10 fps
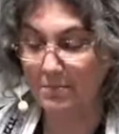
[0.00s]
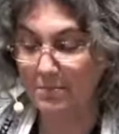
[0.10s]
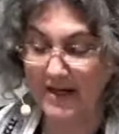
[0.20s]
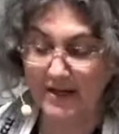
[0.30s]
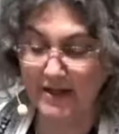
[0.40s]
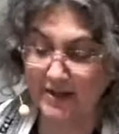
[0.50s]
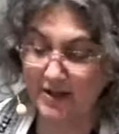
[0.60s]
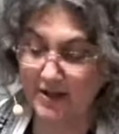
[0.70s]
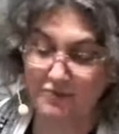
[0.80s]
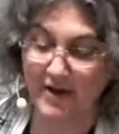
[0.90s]
mind can
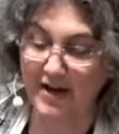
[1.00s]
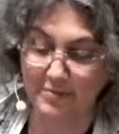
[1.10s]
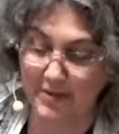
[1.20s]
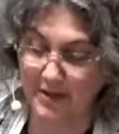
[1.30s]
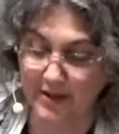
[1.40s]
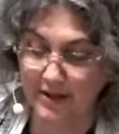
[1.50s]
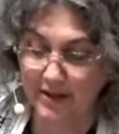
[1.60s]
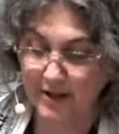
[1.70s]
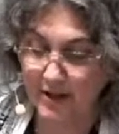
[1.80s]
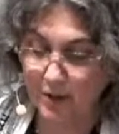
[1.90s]
fathom it?
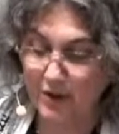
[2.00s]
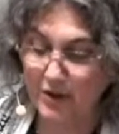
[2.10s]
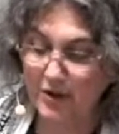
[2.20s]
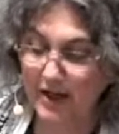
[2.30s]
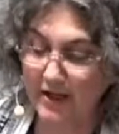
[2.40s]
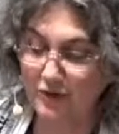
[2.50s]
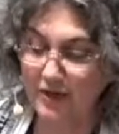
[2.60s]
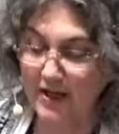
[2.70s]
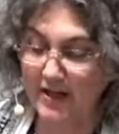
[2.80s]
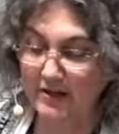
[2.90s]
We look out to
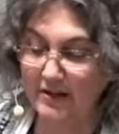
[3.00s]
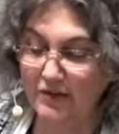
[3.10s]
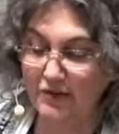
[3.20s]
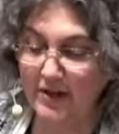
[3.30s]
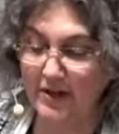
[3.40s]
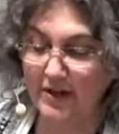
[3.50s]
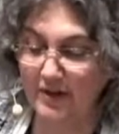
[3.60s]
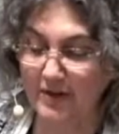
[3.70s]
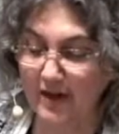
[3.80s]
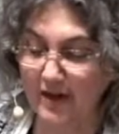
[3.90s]
the endless suns
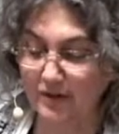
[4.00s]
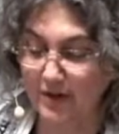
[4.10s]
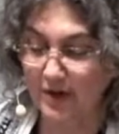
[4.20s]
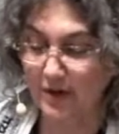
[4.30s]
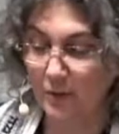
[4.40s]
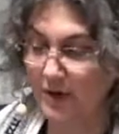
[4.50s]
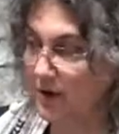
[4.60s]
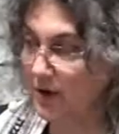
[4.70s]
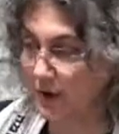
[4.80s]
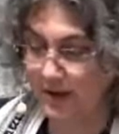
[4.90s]
and ask, what are
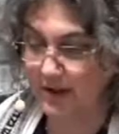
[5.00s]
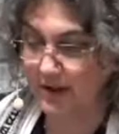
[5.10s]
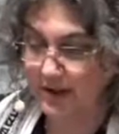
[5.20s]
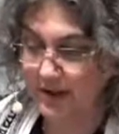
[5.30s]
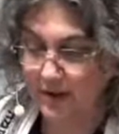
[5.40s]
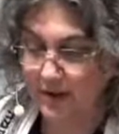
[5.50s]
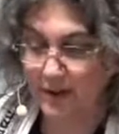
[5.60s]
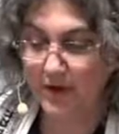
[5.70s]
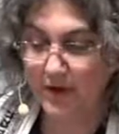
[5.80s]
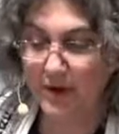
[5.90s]
we?
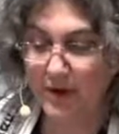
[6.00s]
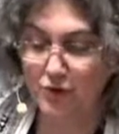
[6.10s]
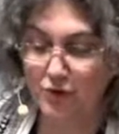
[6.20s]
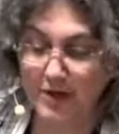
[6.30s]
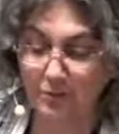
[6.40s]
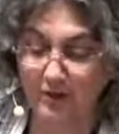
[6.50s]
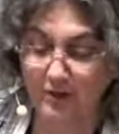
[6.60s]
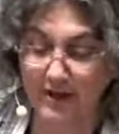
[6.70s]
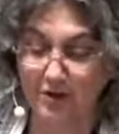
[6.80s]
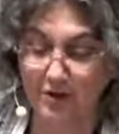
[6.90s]
What are our dreams and
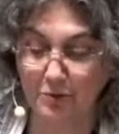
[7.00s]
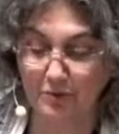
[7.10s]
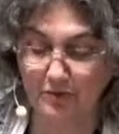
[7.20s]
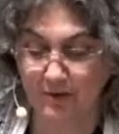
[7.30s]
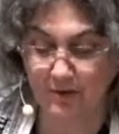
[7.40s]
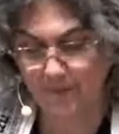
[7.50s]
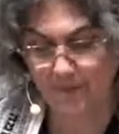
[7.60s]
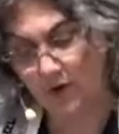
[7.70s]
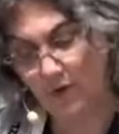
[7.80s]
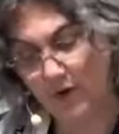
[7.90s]
our hopes?
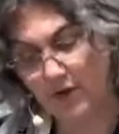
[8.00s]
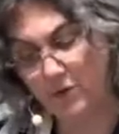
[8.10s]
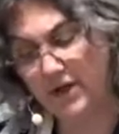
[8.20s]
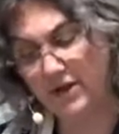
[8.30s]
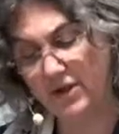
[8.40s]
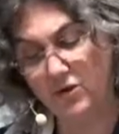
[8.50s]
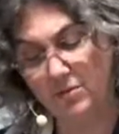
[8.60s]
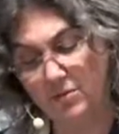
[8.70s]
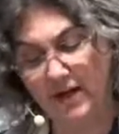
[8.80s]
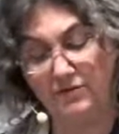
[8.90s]
What are we that you are
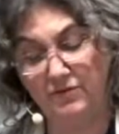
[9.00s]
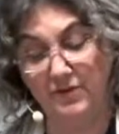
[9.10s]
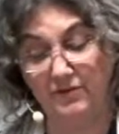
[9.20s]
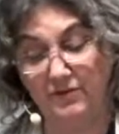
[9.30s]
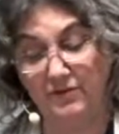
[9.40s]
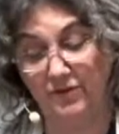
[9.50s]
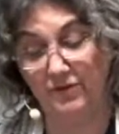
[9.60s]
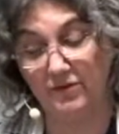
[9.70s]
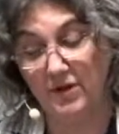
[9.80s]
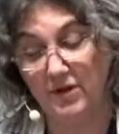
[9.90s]
mindful of us?
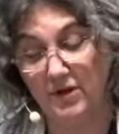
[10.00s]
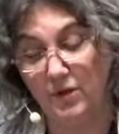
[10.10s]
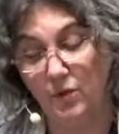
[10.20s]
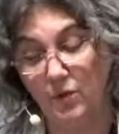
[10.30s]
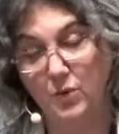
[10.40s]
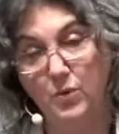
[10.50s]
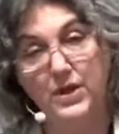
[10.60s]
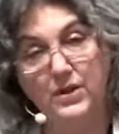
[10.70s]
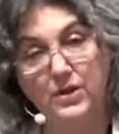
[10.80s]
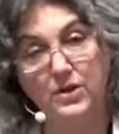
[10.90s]
What are
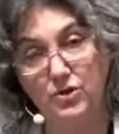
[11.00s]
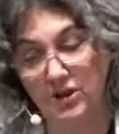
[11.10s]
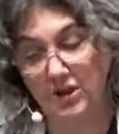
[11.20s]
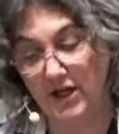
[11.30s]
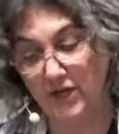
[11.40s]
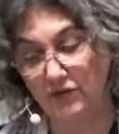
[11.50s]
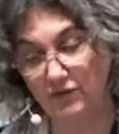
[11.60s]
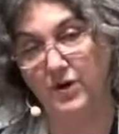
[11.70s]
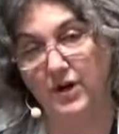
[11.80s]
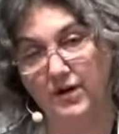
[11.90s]
we that you should care
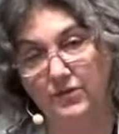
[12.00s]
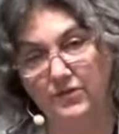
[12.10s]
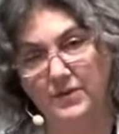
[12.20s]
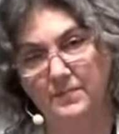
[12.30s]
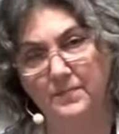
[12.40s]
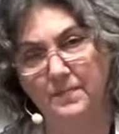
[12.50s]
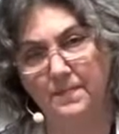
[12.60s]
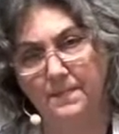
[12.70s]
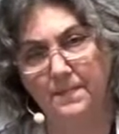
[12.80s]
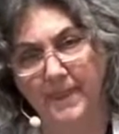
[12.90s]
for us?
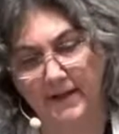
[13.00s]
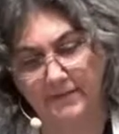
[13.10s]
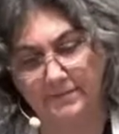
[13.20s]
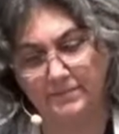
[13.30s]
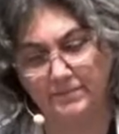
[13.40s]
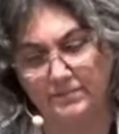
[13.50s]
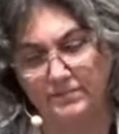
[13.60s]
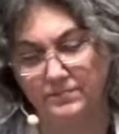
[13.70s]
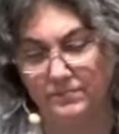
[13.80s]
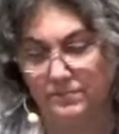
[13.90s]
And yet within
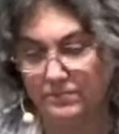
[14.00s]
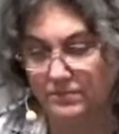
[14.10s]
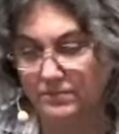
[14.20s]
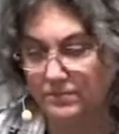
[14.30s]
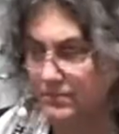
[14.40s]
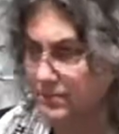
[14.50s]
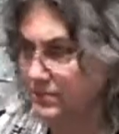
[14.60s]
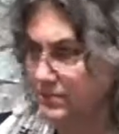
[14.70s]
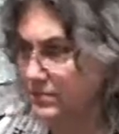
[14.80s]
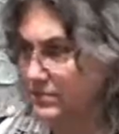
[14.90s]
us abides a
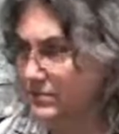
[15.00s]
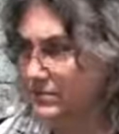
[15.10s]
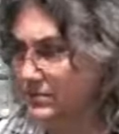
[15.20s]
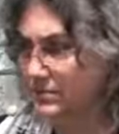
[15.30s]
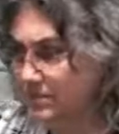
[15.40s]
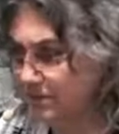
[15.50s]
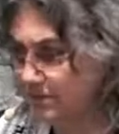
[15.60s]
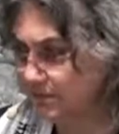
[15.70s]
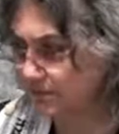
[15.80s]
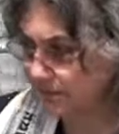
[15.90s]
measure of your
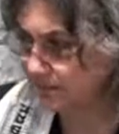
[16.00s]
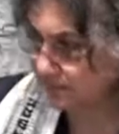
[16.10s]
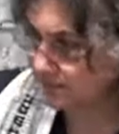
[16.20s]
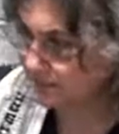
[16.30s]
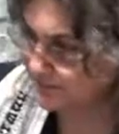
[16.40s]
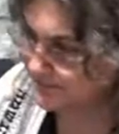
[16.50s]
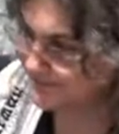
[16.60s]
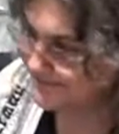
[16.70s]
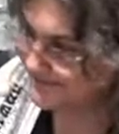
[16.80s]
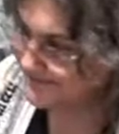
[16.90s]
spirit. You are
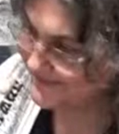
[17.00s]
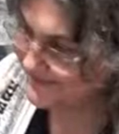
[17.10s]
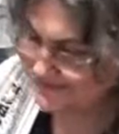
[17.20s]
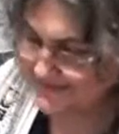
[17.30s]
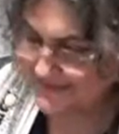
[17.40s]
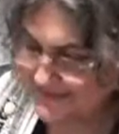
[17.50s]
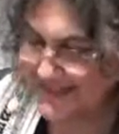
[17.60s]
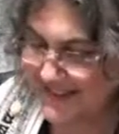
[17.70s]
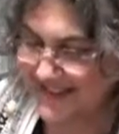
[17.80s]
remote, but oh how